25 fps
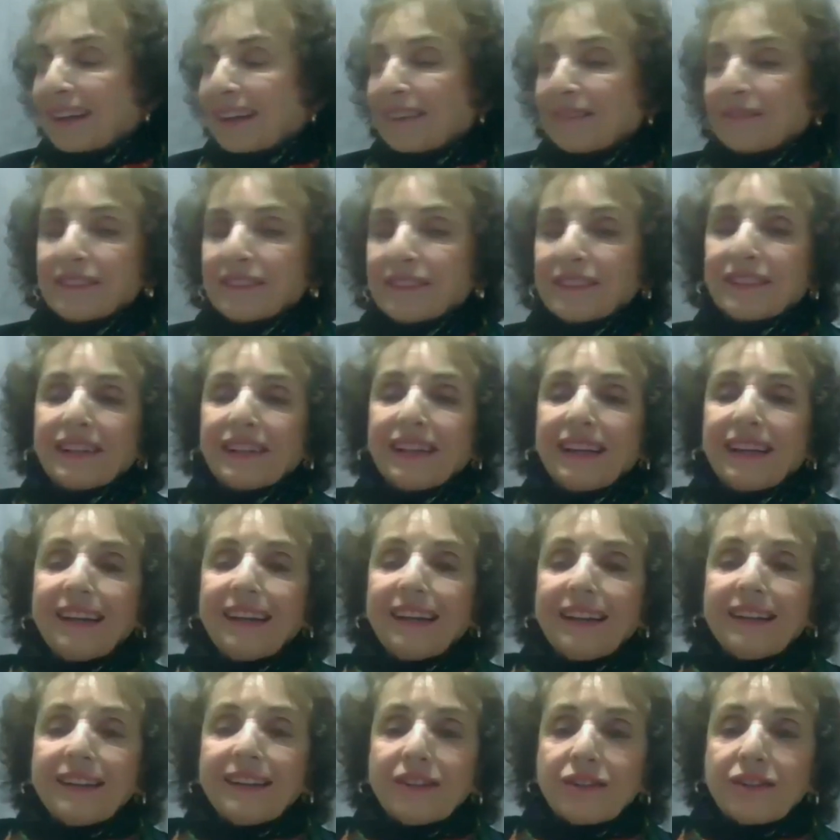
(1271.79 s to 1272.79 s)
I have to
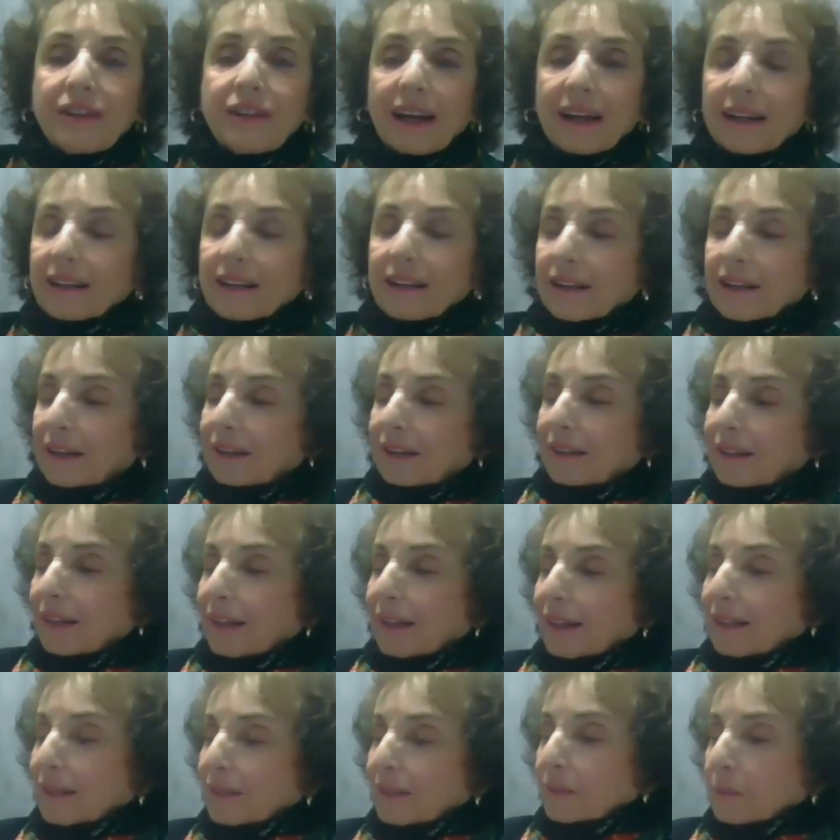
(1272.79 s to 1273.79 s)
check
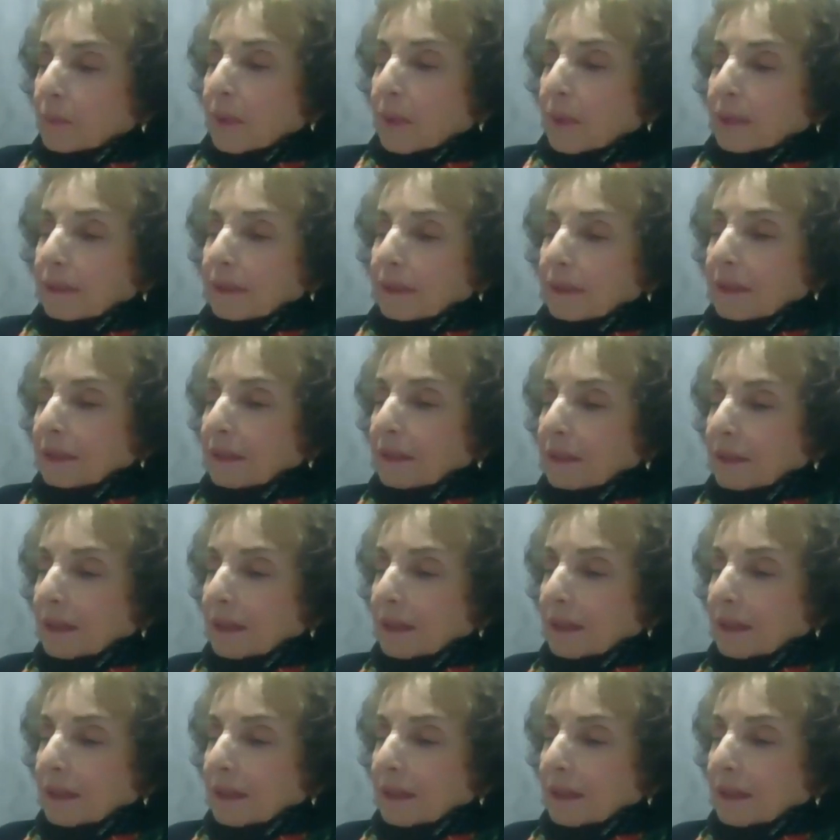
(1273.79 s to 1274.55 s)
when